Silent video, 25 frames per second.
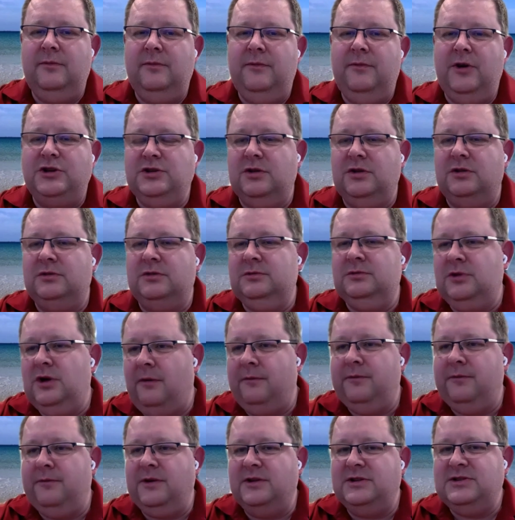virtual
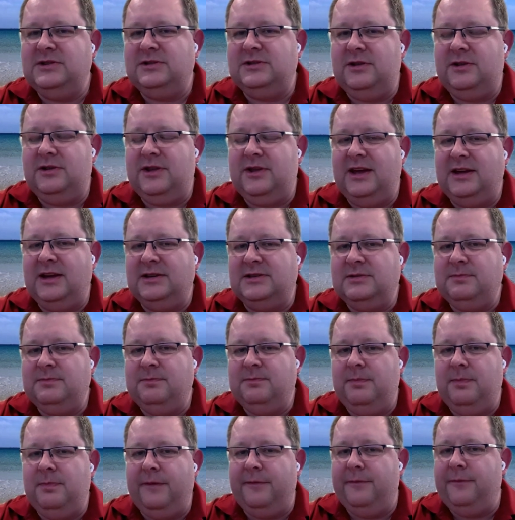conference things
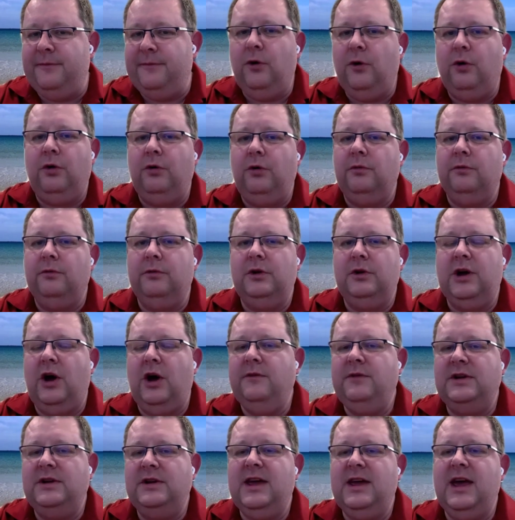before
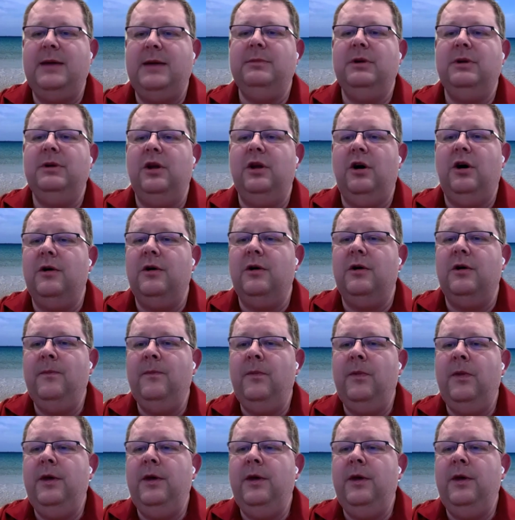COVID came along.